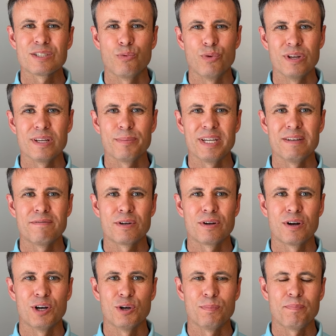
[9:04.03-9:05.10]
this really mean for
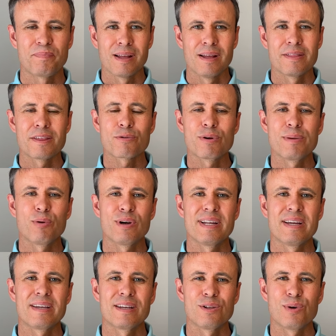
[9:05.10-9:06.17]
your home? The three point
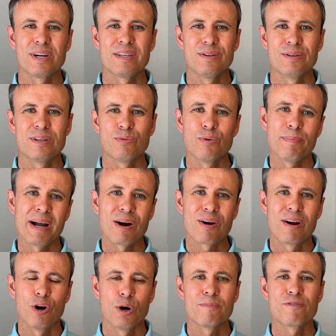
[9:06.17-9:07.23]
eight kilowatt unit will power
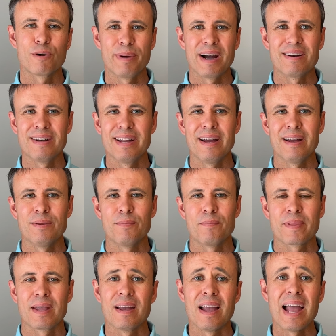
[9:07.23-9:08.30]
a home for about a day.
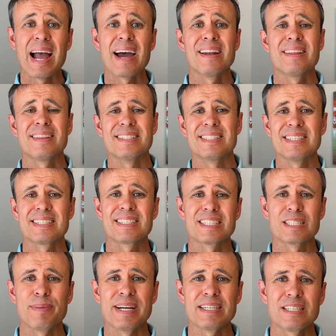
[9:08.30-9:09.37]
Add in the six
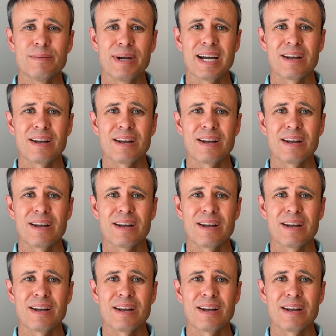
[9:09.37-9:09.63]
expansion